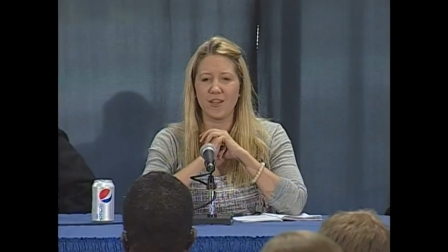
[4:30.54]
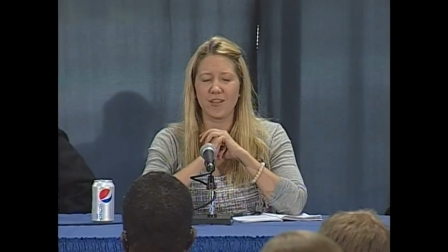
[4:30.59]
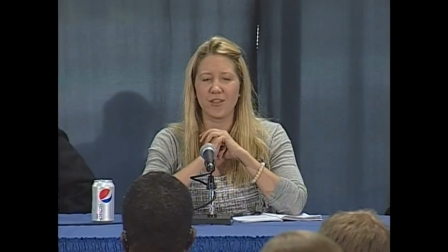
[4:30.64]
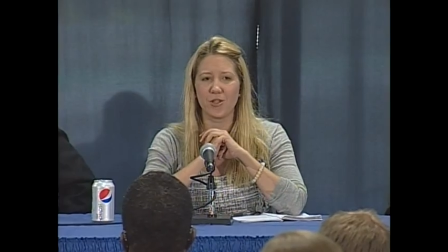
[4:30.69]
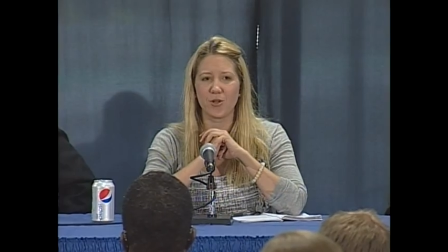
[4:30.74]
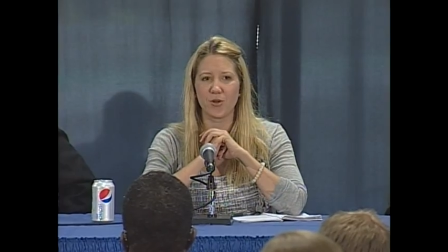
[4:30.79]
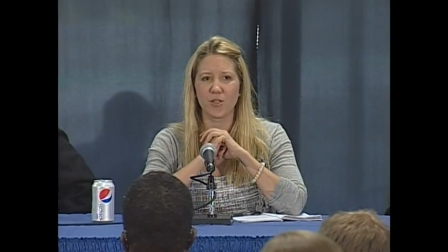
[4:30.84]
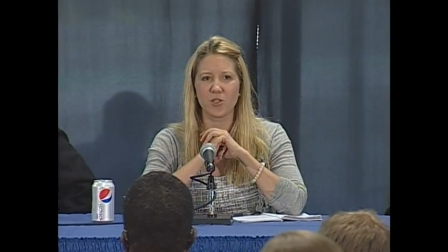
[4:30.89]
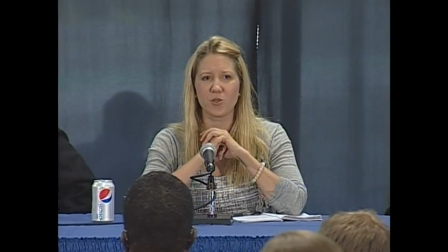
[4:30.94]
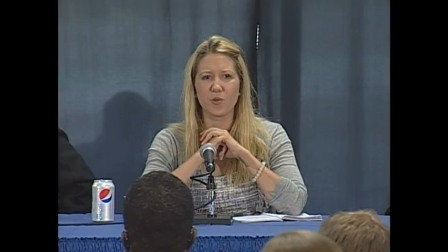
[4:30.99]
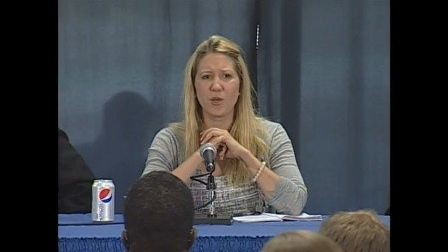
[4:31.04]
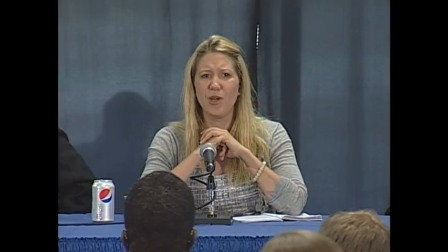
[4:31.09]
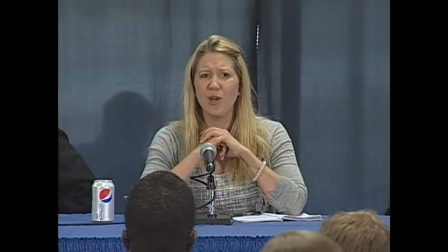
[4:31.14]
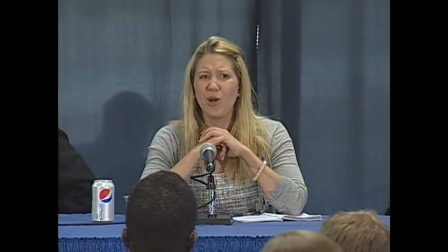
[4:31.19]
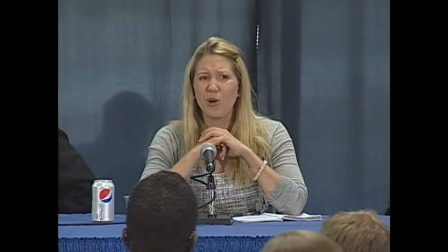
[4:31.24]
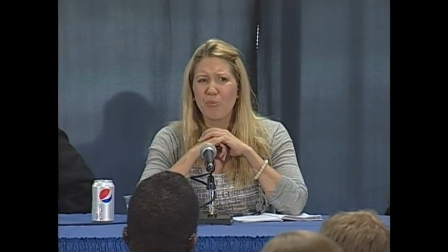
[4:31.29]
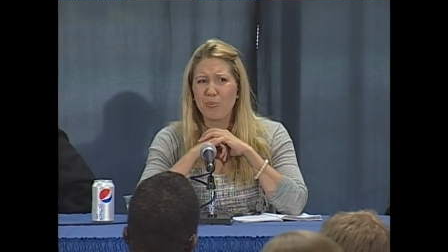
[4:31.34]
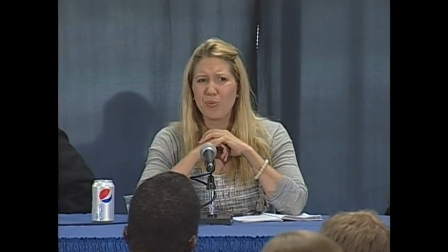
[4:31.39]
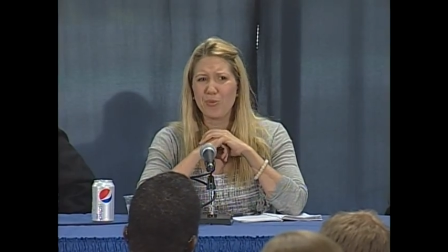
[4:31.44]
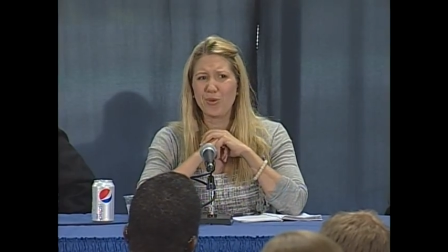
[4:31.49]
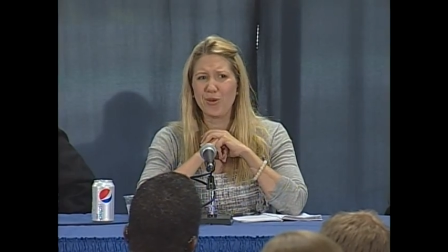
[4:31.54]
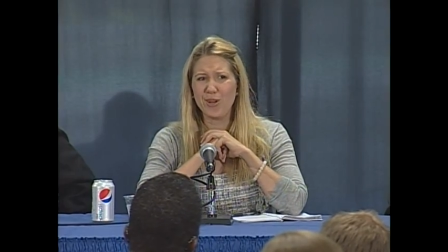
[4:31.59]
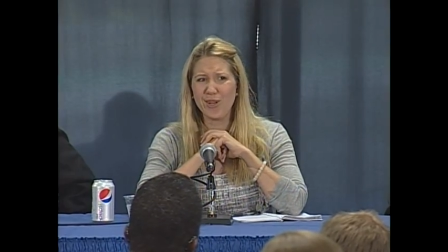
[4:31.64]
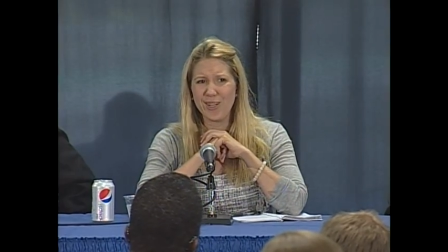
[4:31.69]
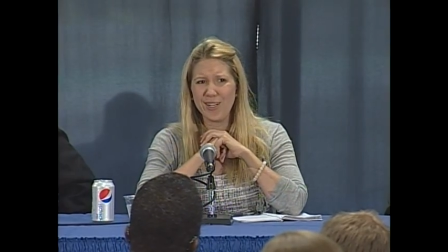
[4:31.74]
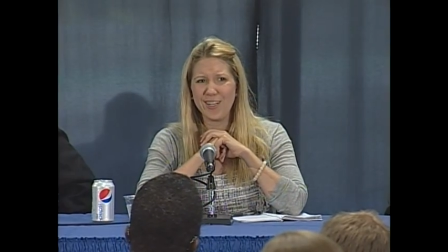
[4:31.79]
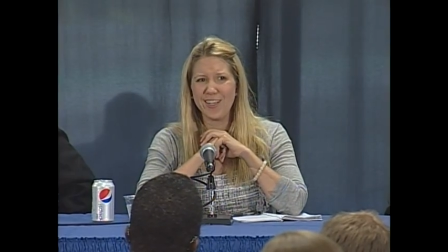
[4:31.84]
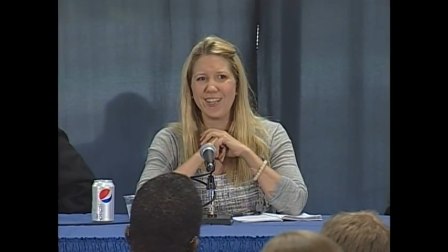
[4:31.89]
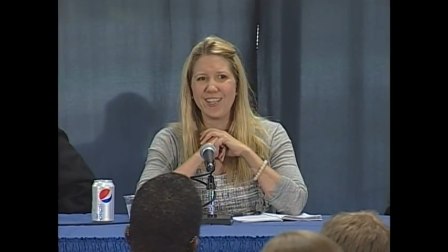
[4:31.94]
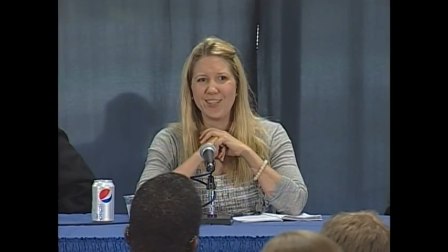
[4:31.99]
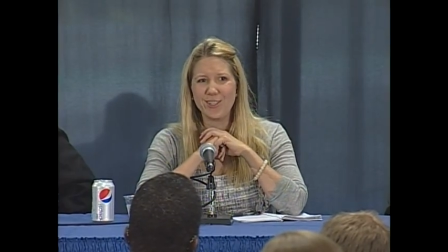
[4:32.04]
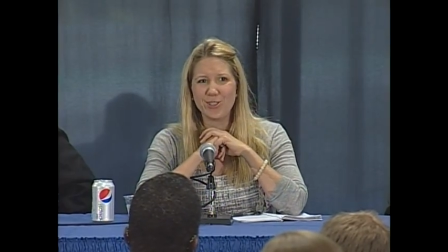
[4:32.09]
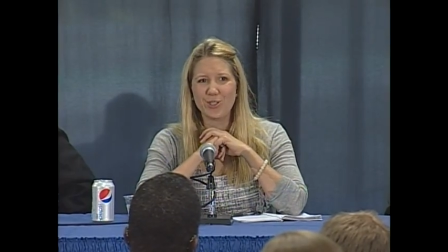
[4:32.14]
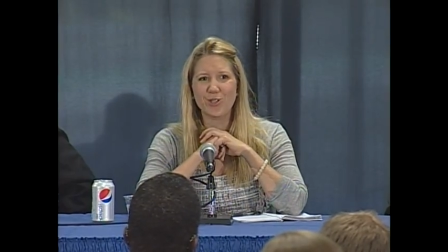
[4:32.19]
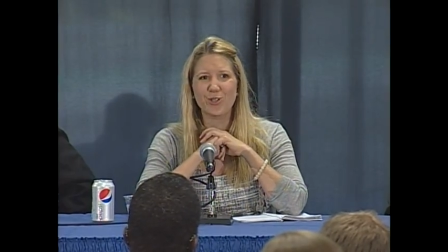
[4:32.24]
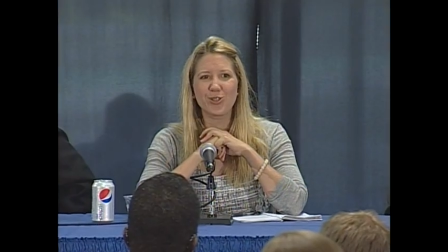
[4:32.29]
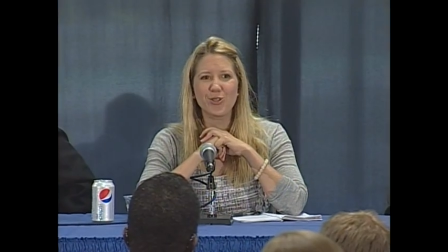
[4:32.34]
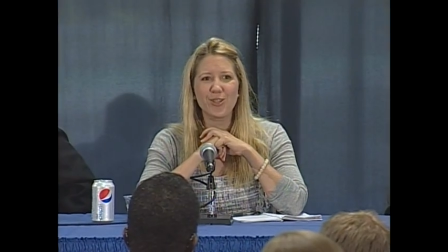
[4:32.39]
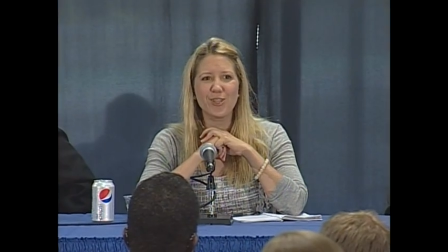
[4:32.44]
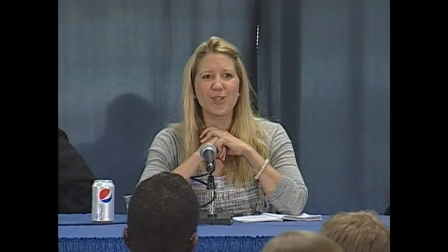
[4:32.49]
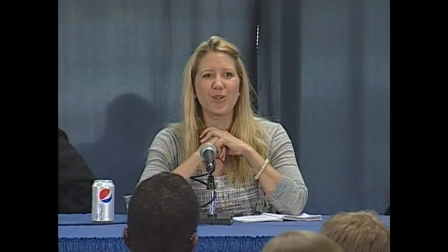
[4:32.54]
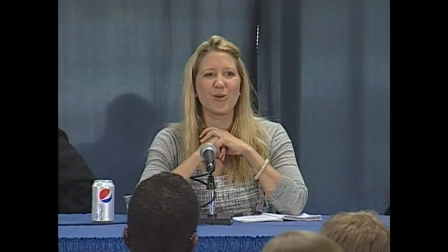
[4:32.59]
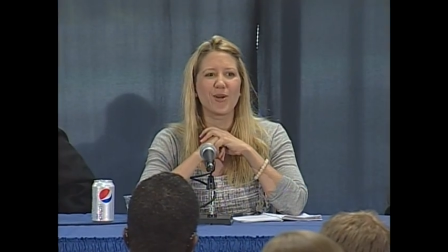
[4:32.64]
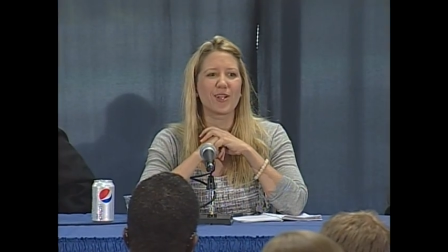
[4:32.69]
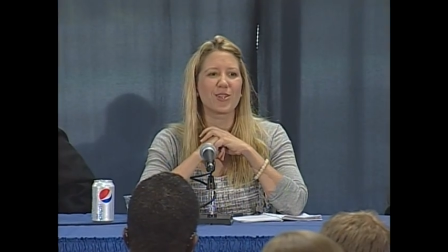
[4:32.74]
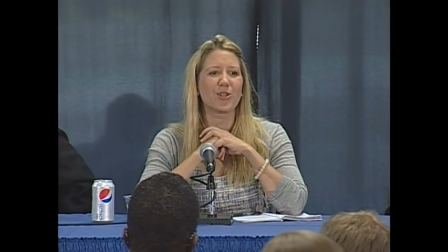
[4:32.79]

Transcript: Illinois is pretty assuredly going